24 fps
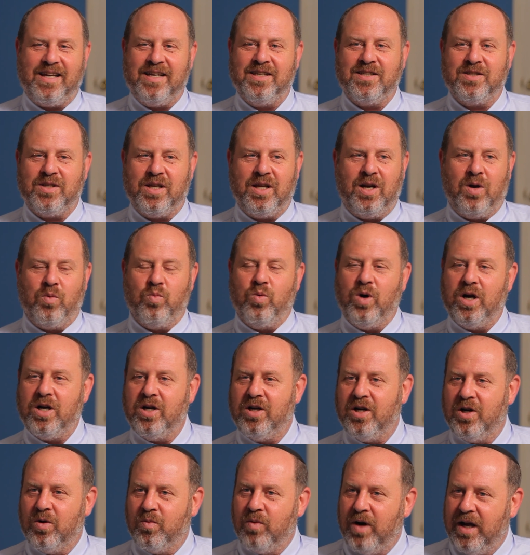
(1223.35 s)
you know, what are
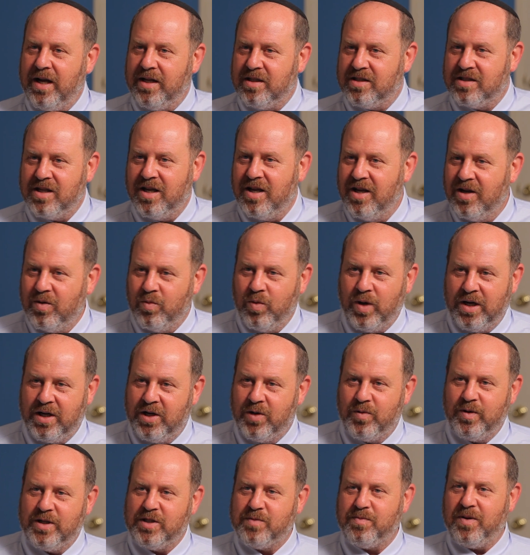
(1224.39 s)
your rights? What are your
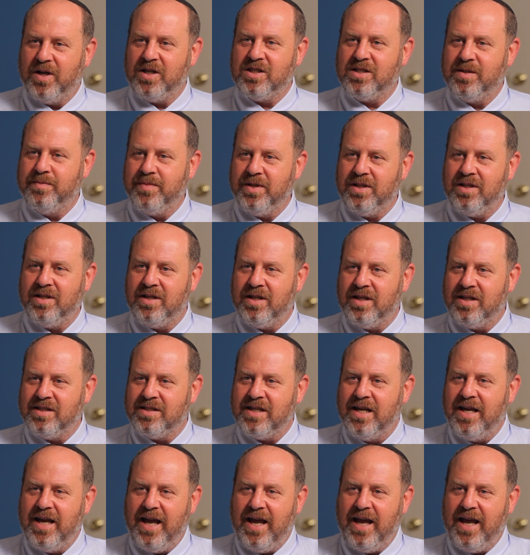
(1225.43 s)
responsibilities?